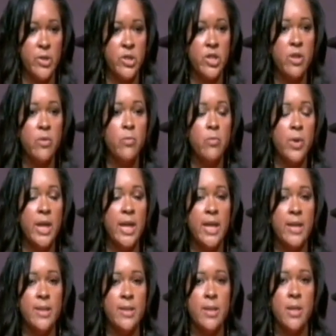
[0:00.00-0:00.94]
She
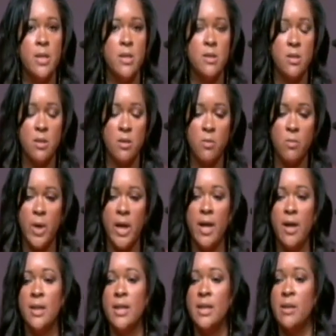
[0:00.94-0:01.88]
went to the
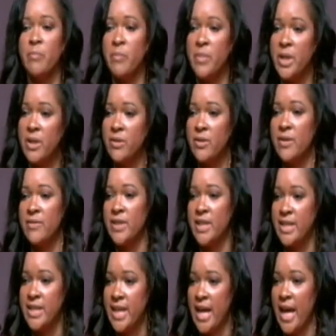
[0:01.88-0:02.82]
well in the middle of
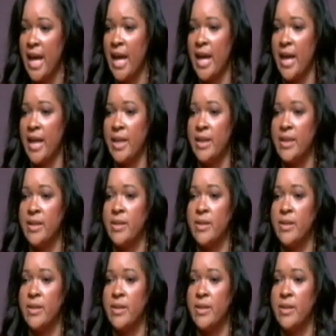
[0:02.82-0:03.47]
the day